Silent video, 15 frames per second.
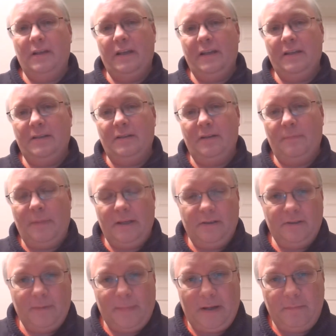his
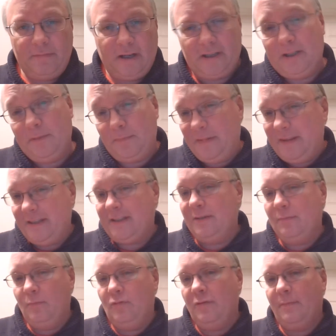opinions about Brexit, but this
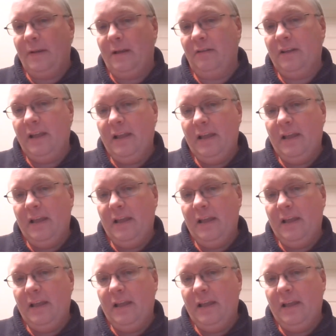is more about